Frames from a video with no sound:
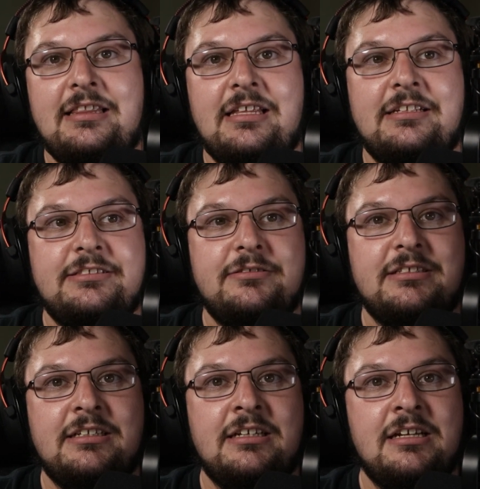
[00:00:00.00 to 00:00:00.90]
that it's
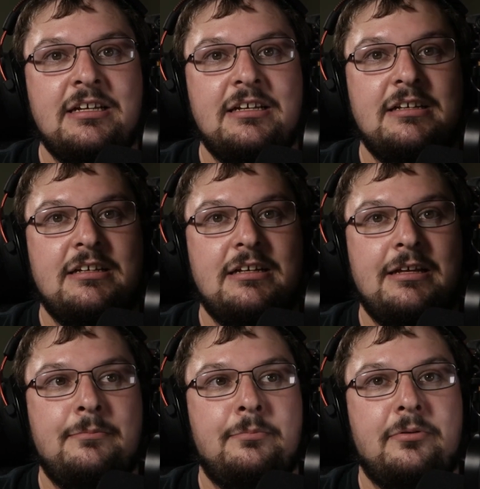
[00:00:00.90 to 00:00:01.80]
using
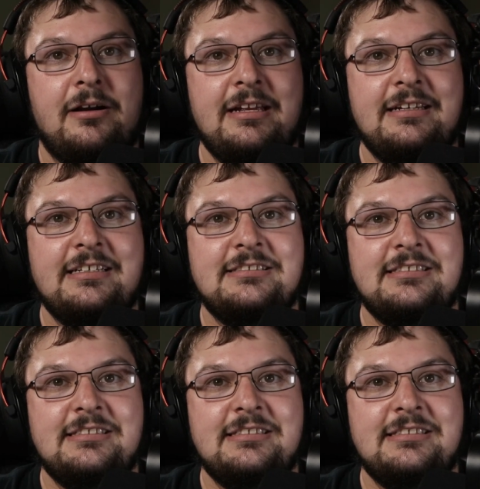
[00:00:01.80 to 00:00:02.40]
and brightness.